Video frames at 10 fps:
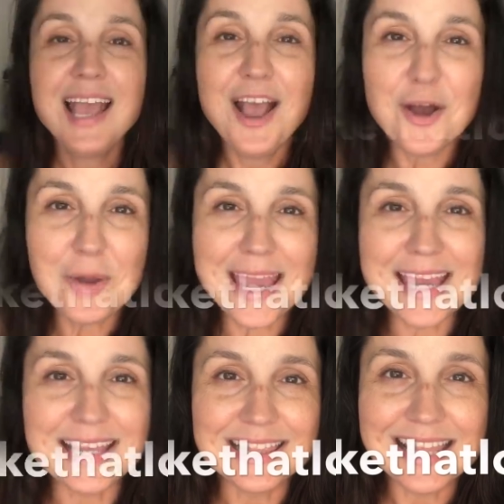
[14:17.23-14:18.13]

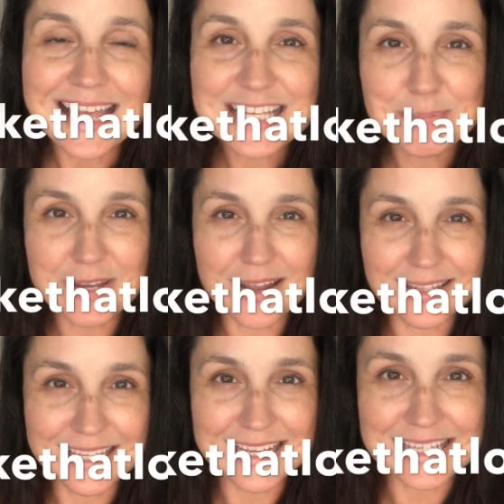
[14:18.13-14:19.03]
Okay, last but not
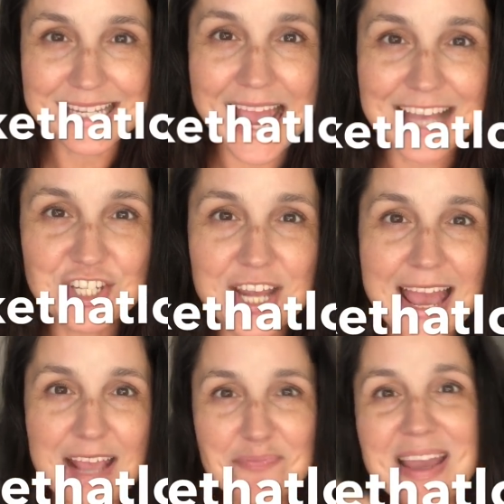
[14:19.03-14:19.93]
least,
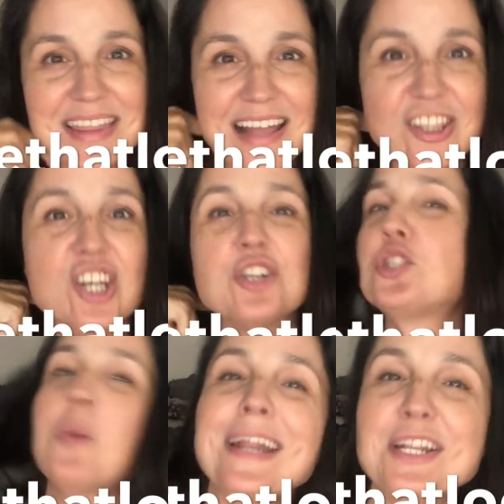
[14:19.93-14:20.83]
hashtag make that look
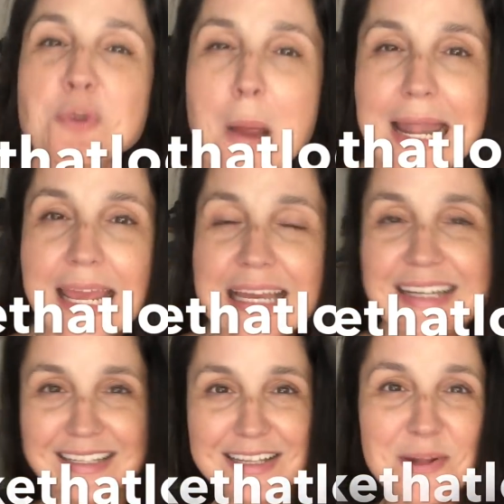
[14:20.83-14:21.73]
2020.
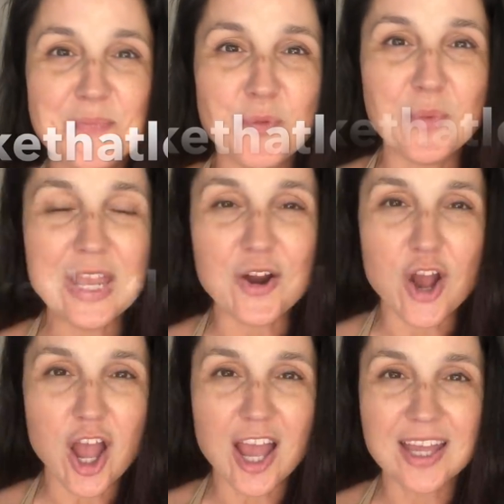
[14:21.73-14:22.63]
We are
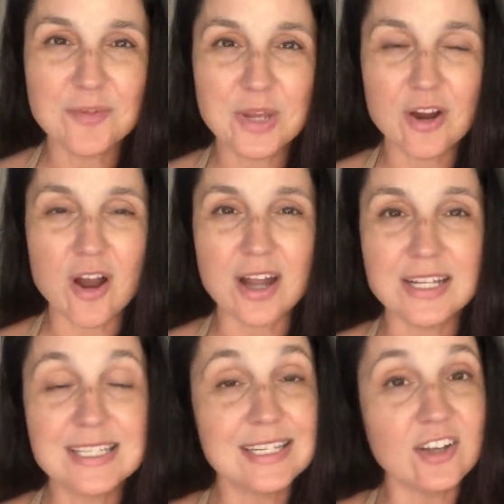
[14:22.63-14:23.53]
on
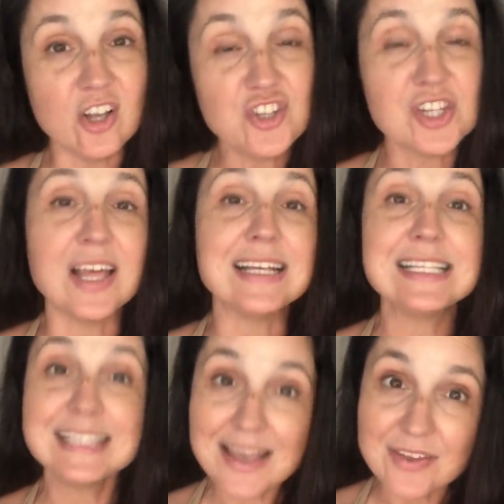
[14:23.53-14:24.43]
until July
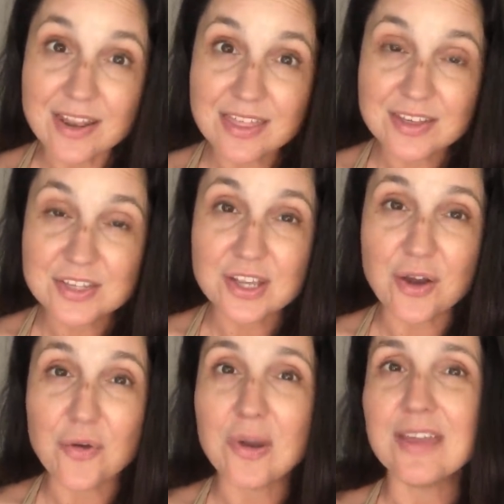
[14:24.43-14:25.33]
7th.
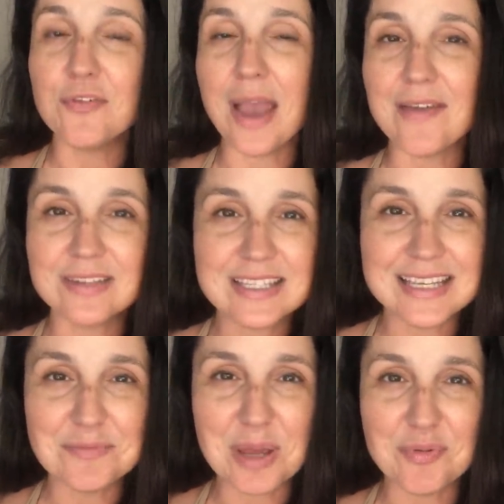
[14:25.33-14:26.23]
So if you haven't
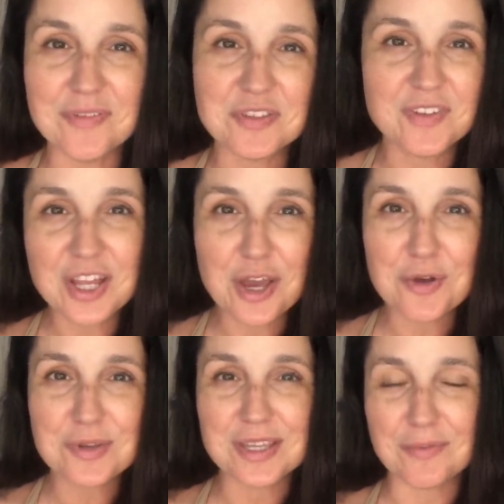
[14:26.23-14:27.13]
seen my previous
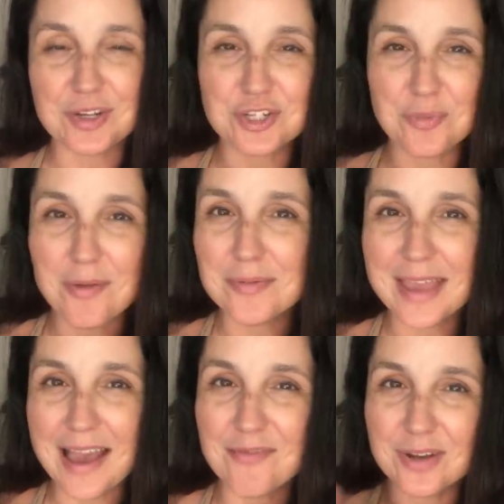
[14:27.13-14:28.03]
videos, which you probably
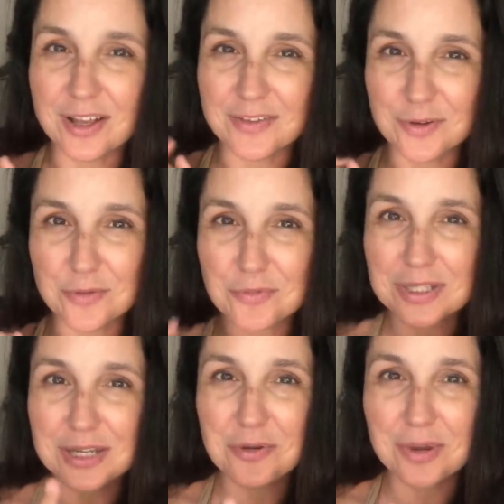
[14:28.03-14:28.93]
have, but I'll give you a
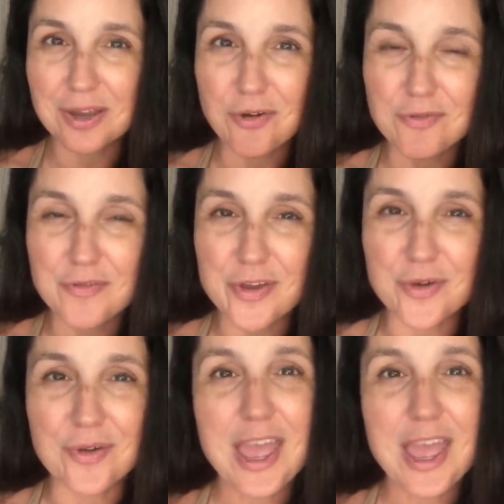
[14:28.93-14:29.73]
really quick overview.